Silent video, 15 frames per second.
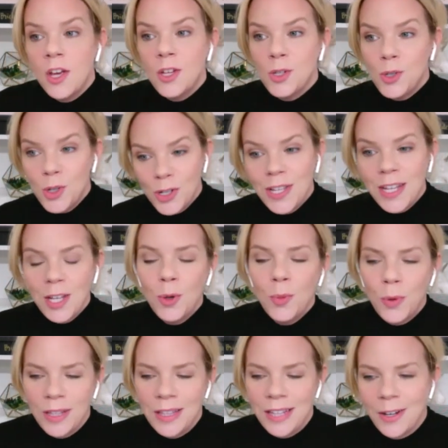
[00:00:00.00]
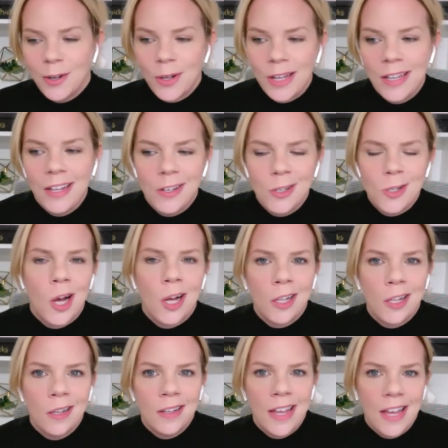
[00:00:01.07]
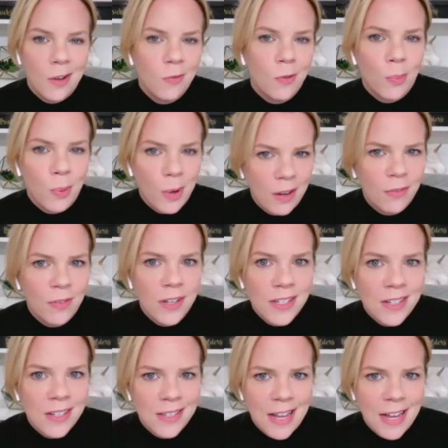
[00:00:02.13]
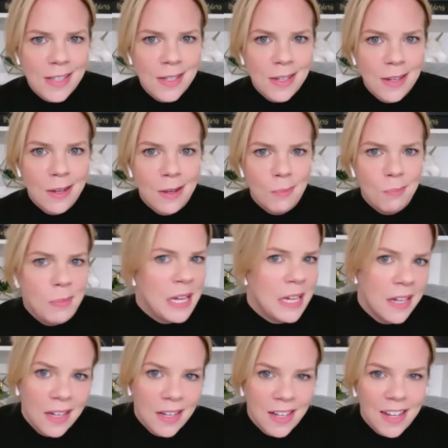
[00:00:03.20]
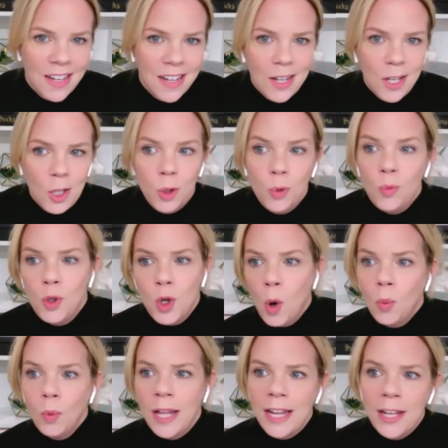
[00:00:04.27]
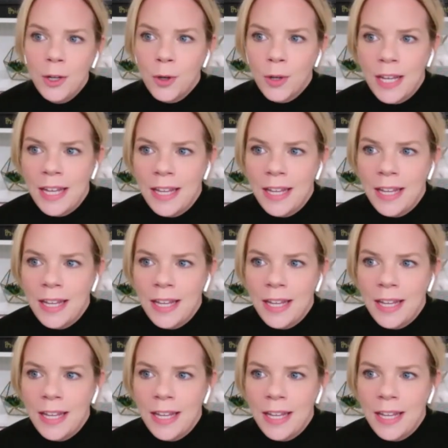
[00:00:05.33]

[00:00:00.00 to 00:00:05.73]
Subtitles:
So, just like you wouldn't let your kid eat chocolate cake for breakfast because that's mean, you don't let your